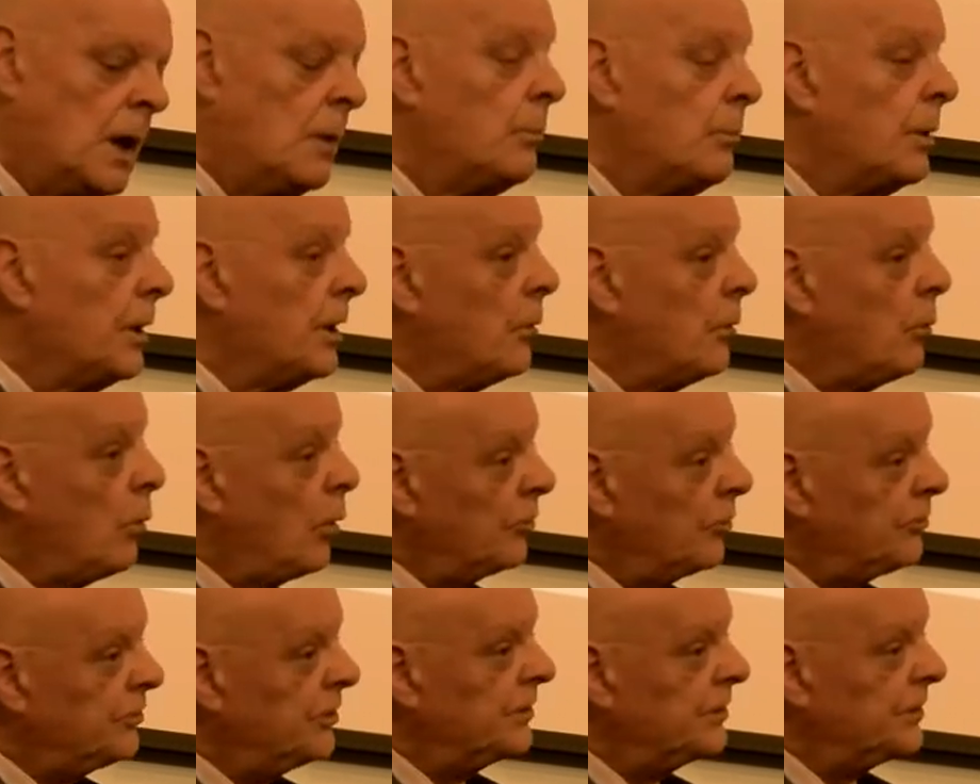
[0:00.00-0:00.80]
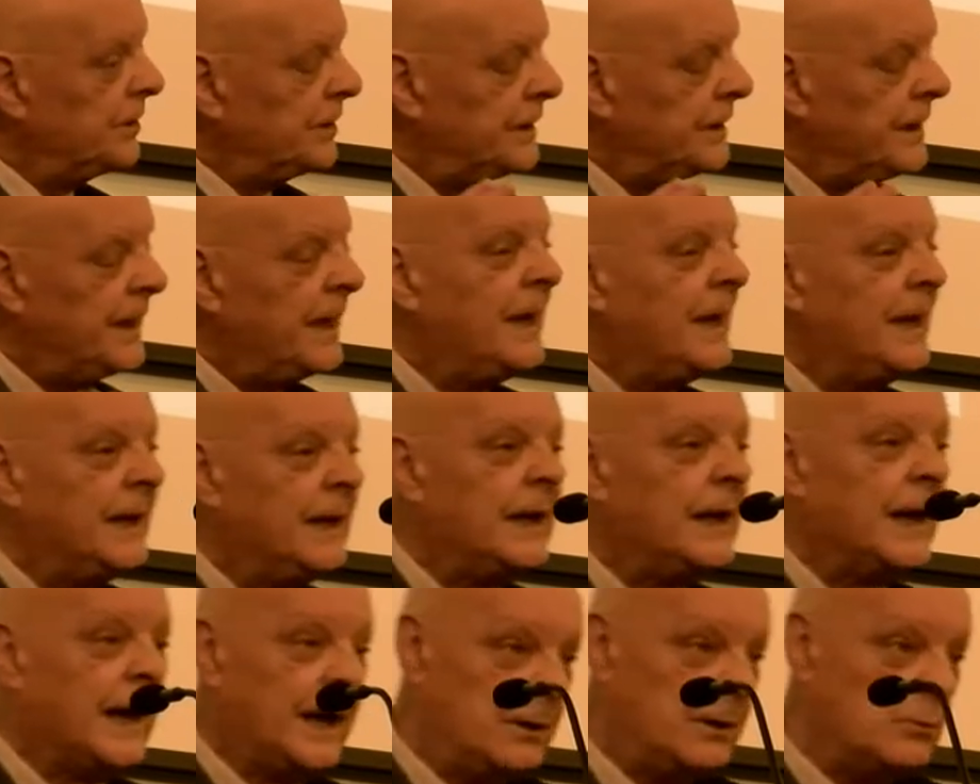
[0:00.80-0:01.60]
But it wasn't a
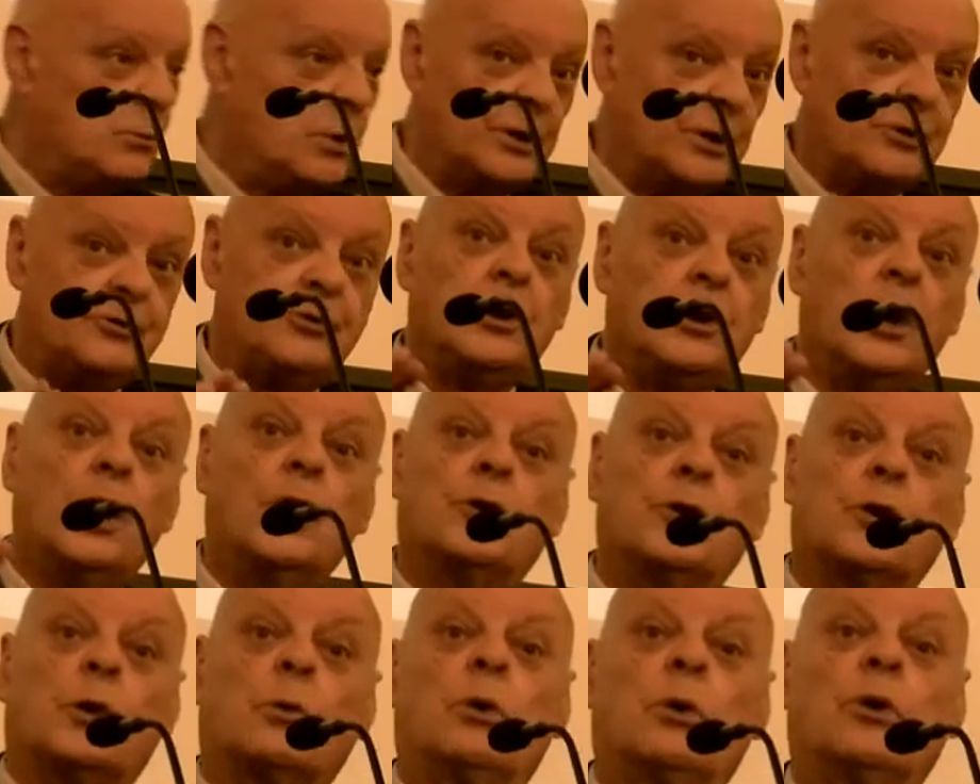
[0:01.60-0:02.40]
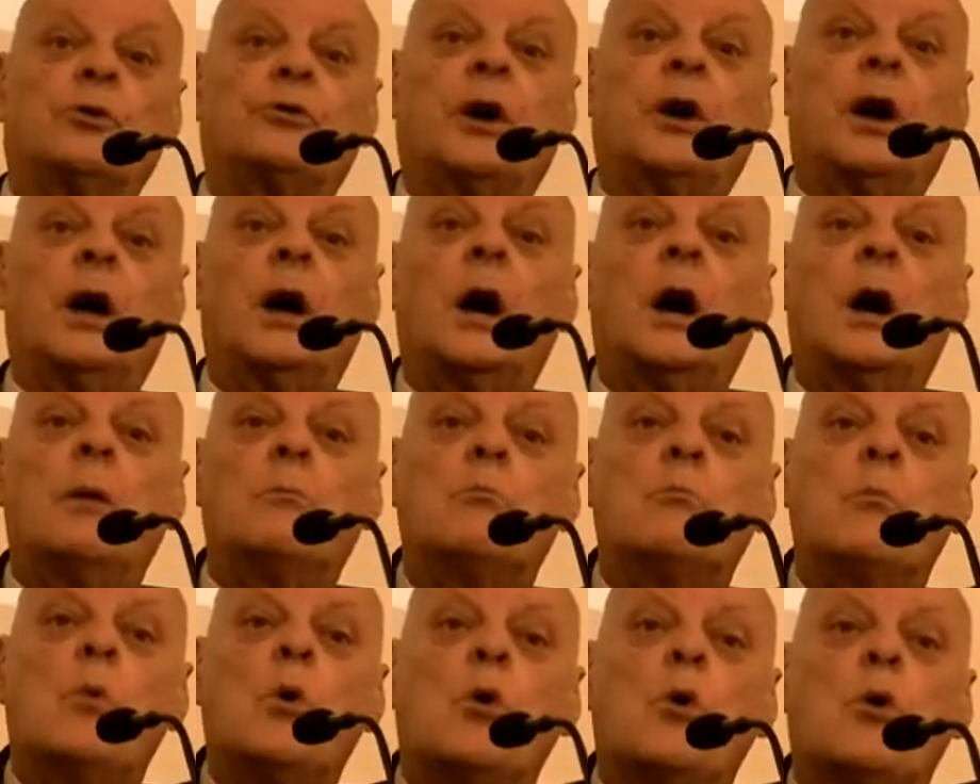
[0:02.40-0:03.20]
day in which there was a
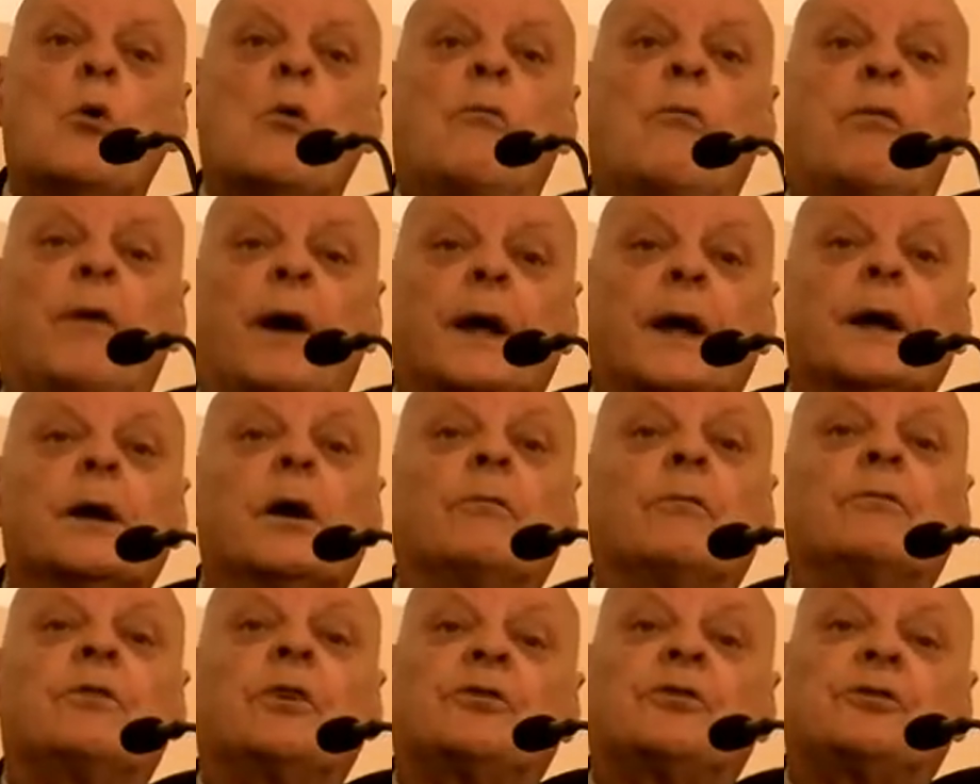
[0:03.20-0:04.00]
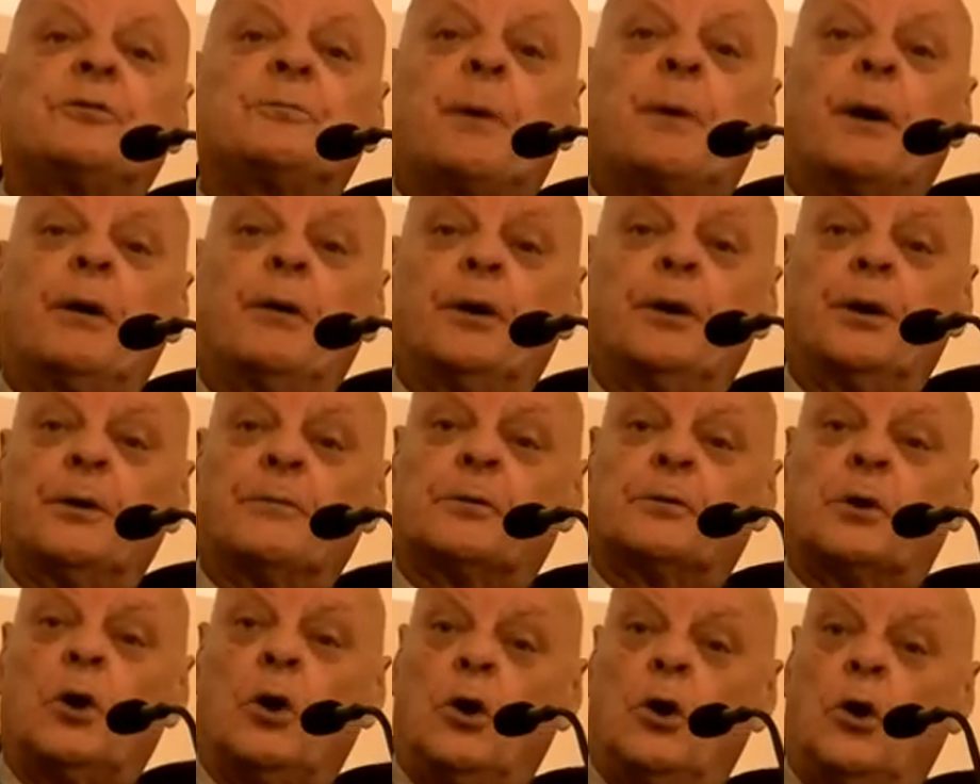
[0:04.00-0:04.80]
moving of the Spirit
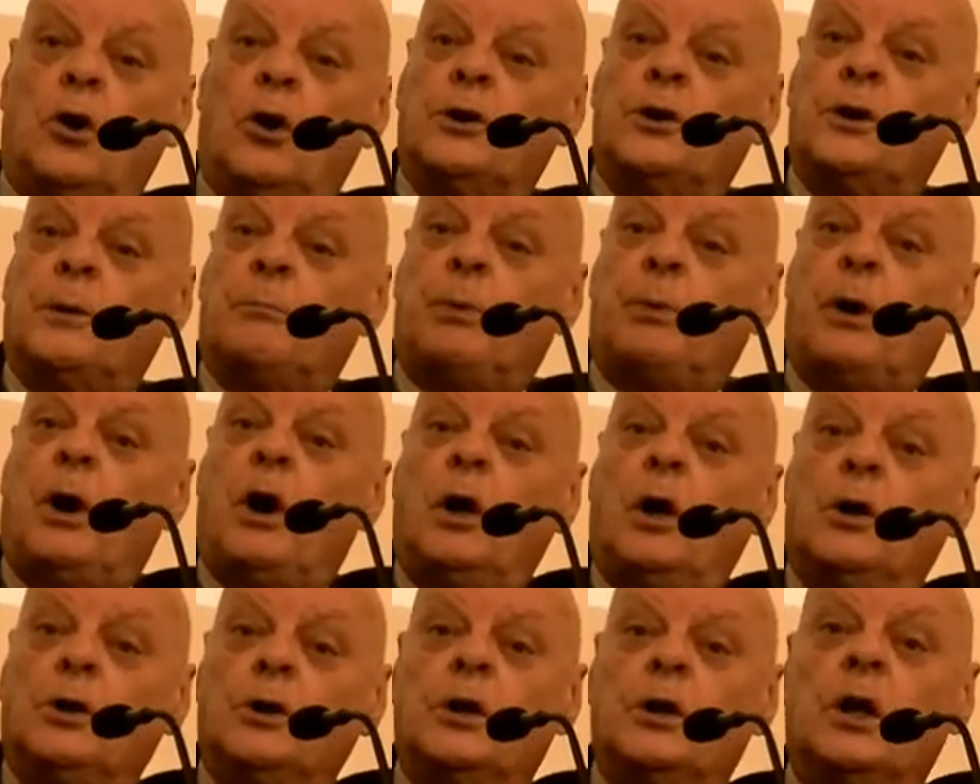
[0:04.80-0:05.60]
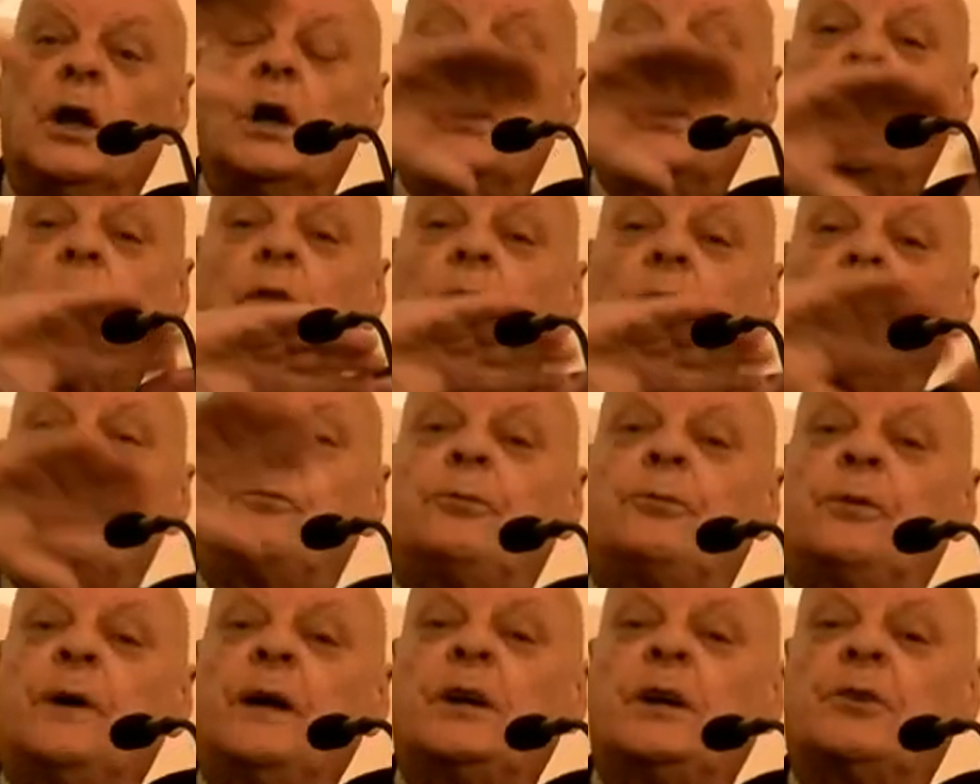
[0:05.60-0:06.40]
of God upon the
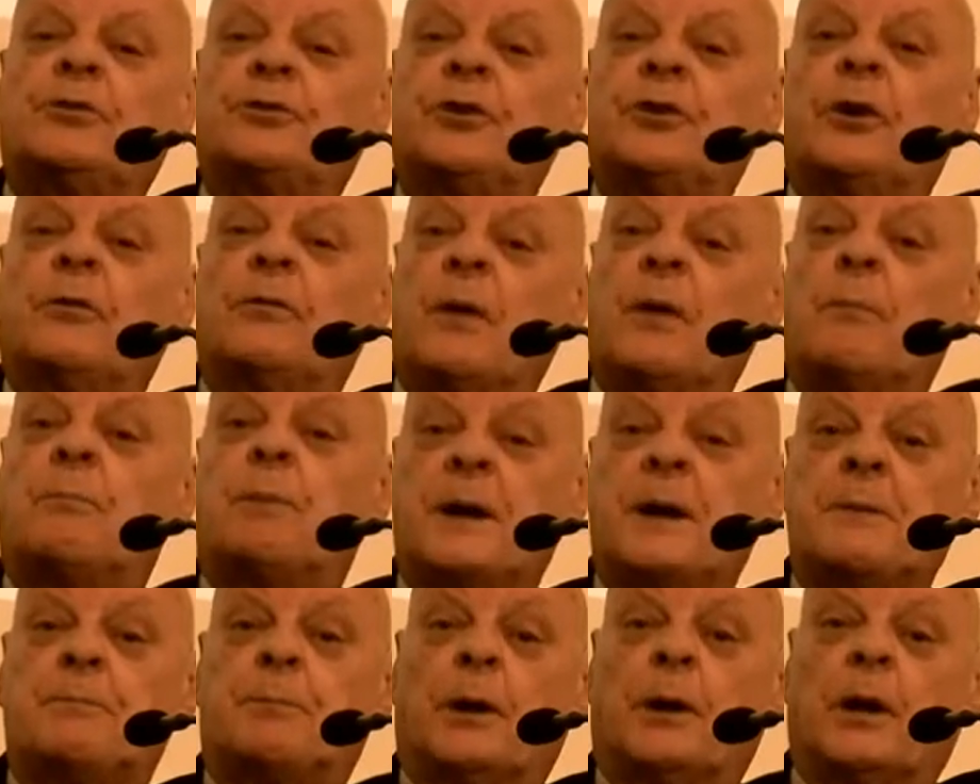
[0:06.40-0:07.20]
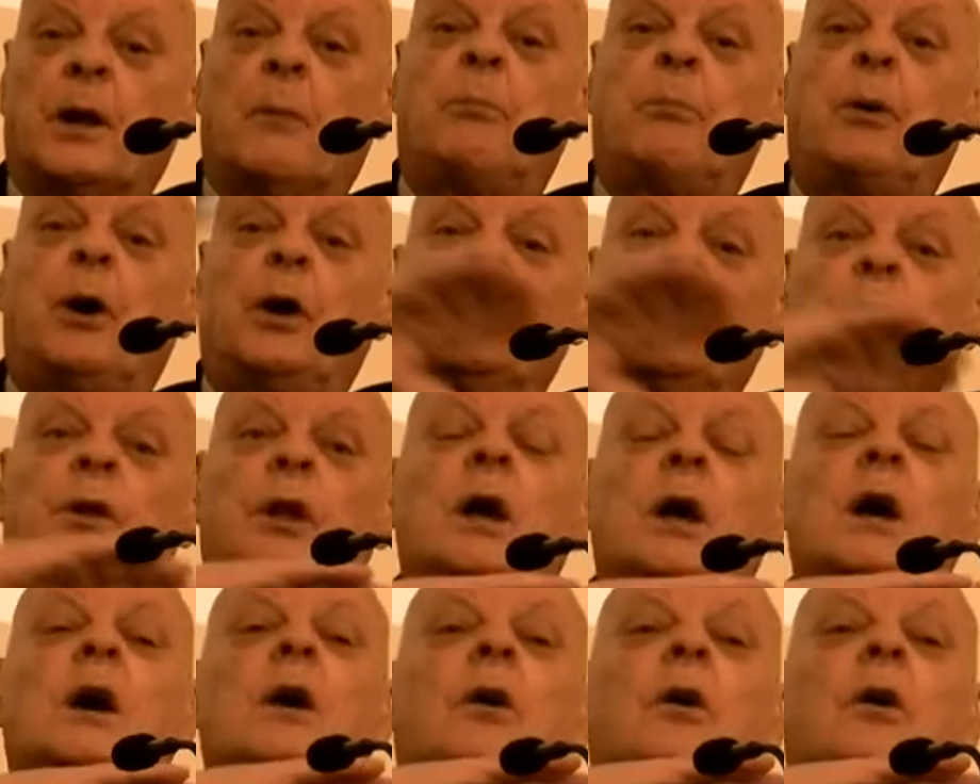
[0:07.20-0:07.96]
face of the people, upon